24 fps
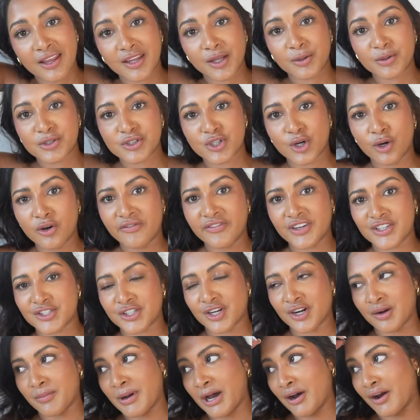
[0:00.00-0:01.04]
And they were so
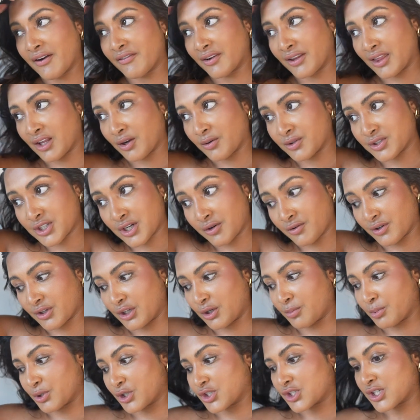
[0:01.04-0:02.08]
efficient about everything, which I
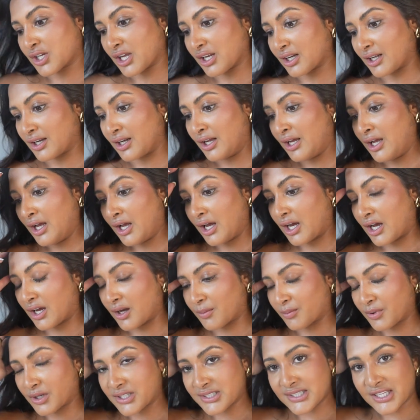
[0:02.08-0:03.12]
really appreciated
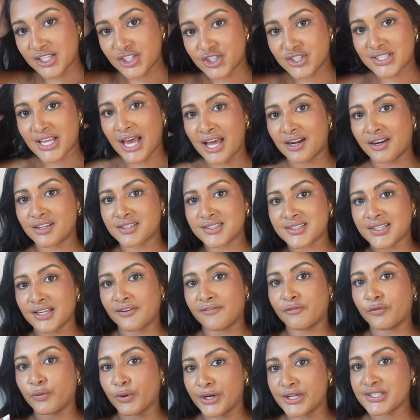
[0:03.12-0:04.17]
because um, they just had us
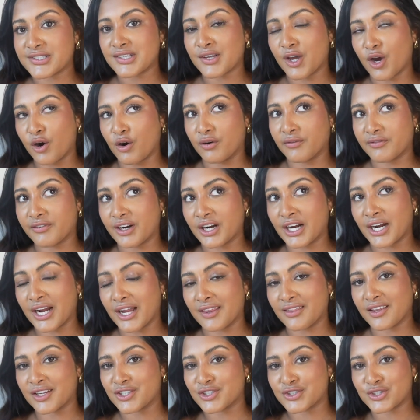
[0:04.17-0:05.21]
like voice it over
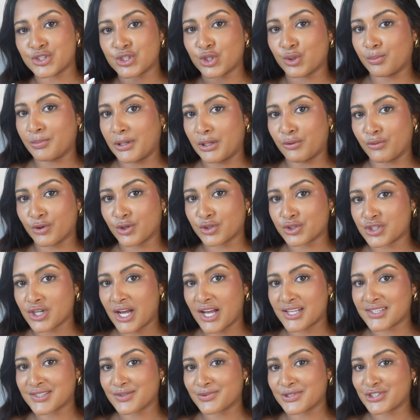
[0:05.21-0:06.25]
and then just do B-roll
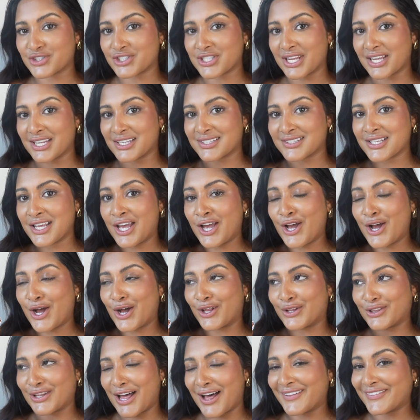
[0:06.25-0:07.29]
shots, which takes
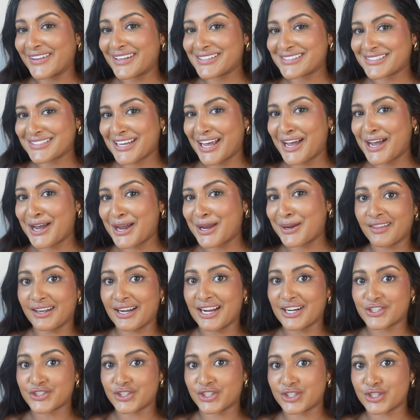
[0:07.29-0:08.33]
a lot less time than
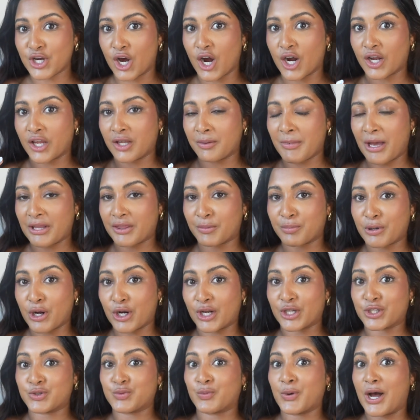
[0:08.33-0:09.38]
actually talking about the
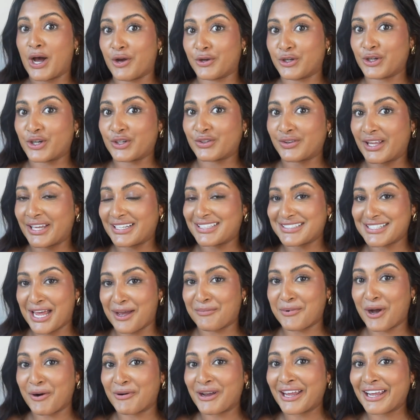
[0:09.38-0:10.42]
product while you're like
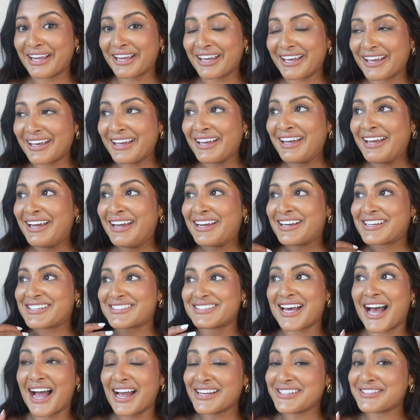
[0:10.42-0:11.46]
demoing it.
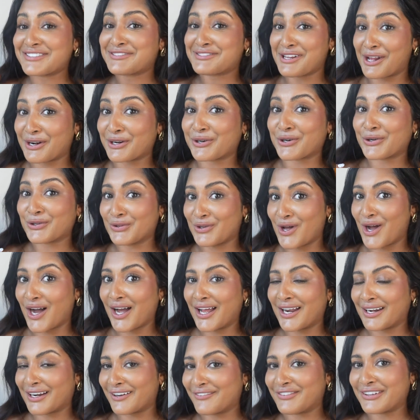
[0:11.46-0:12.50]
Because I stutter a
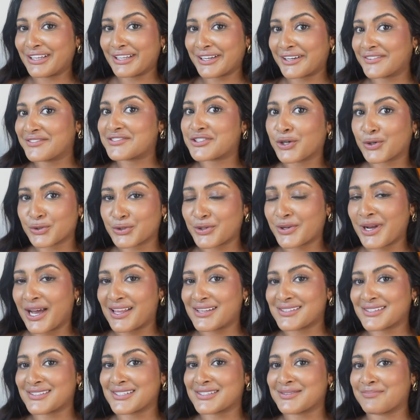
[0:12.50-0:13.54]
lot and I feel like I've told you
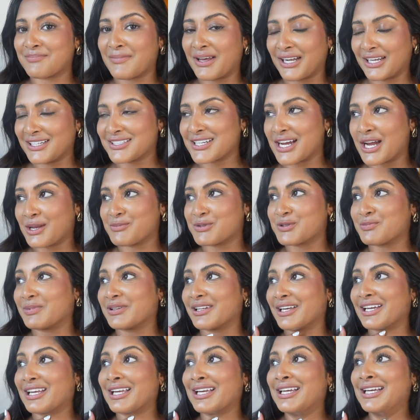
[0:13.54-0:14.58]
guys this many times, but
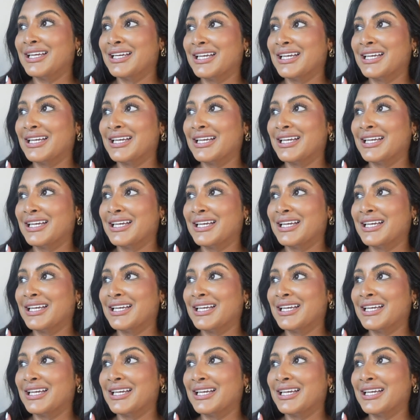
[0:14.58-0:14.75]
like